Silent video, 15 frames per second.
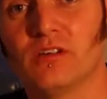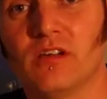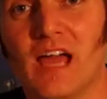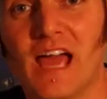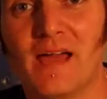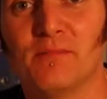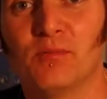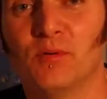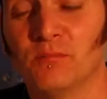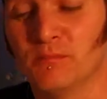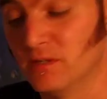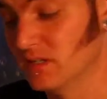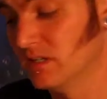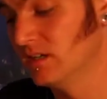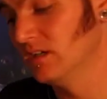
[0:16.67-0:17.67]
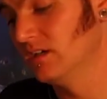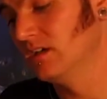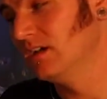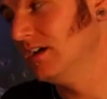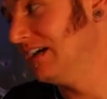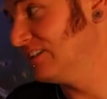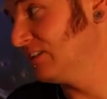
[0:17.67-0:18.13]
air pump.
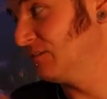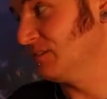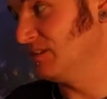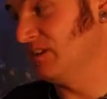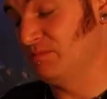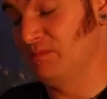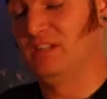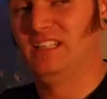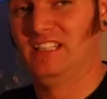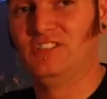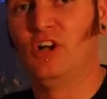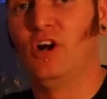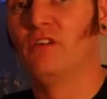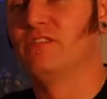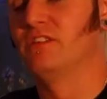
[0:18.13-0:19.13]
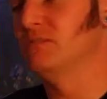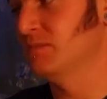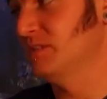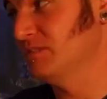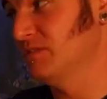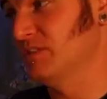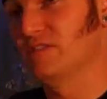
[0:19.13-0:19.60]
It's obviously, well, it's not obvious, but
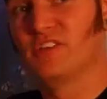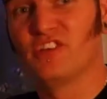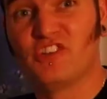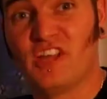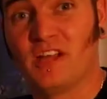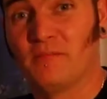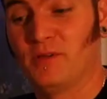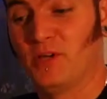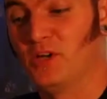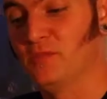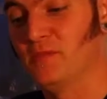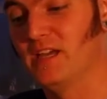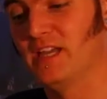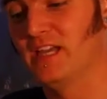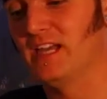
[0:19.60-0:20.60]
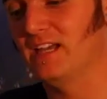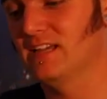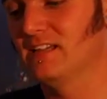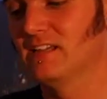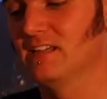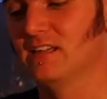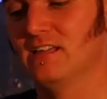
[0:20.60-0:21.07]
it's for the fish tank behind me here.
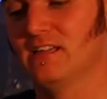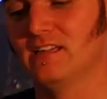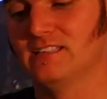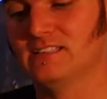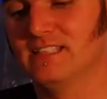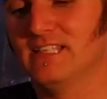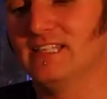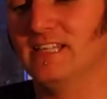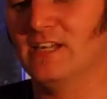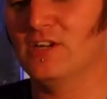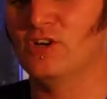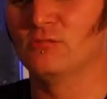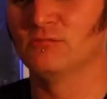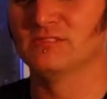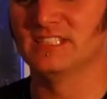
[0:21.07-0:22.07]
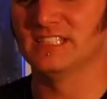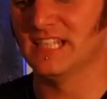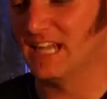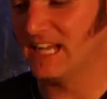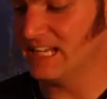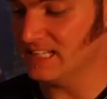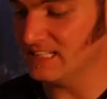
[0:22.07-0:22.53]
So it come
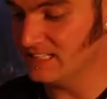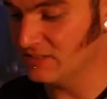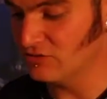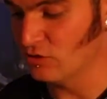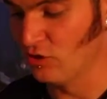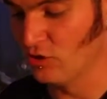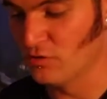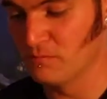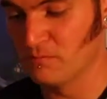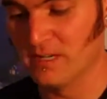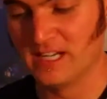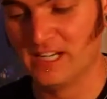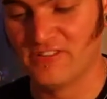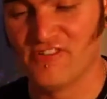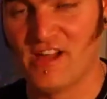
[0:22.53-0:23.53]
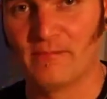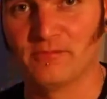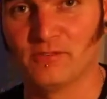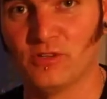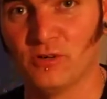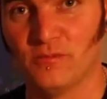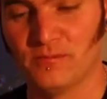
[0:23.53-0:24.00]
today, it's all completely
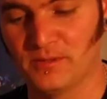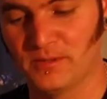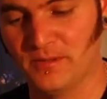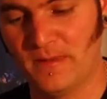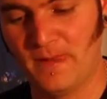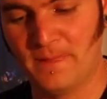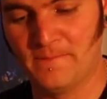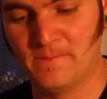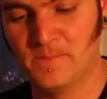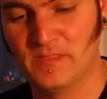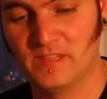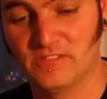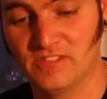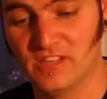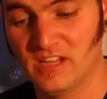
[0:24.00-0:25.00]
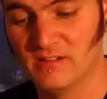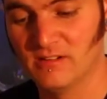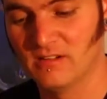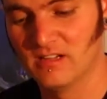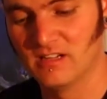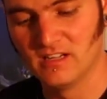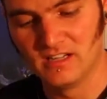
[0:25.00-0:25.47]
wrapped up. So
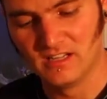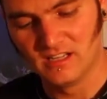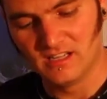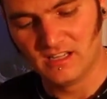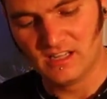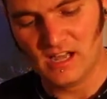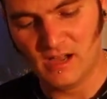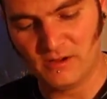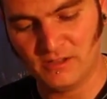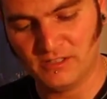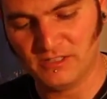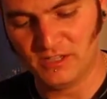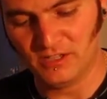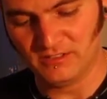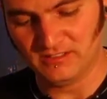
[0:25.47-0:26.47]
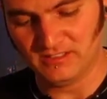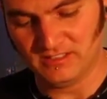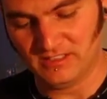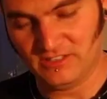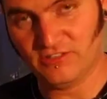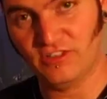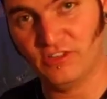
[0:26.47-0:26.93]
I'm going to
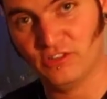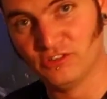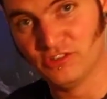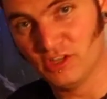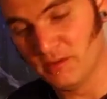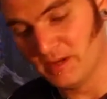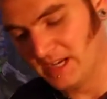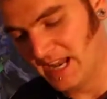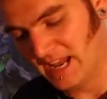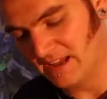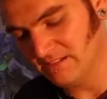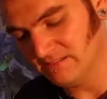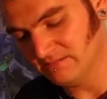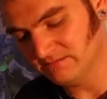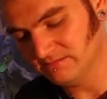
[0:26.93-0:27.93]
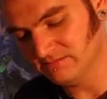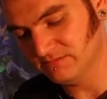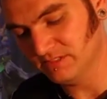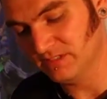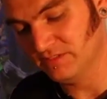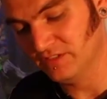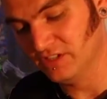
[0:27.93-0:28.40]
literally undo it now
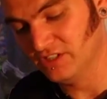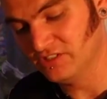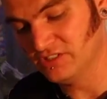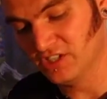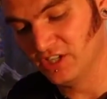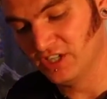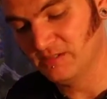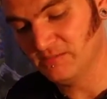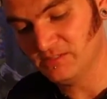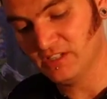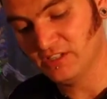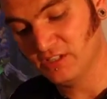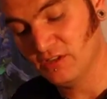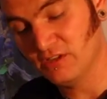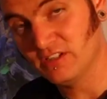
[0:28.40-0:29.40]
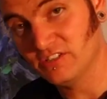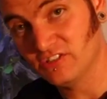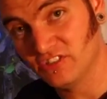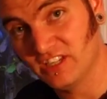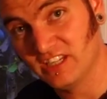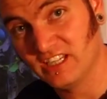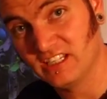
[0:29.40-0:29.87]
for the first time, so you can
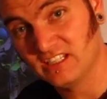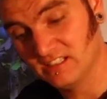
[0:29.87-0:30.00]
see